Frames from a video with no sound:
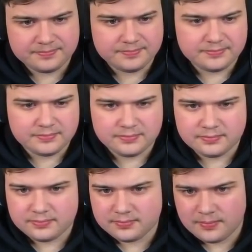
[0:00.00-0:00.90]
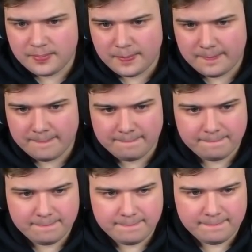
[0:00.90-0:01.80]

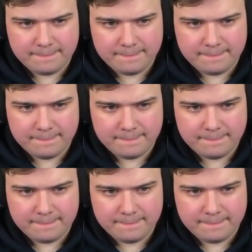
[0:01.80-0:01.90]
[no speech]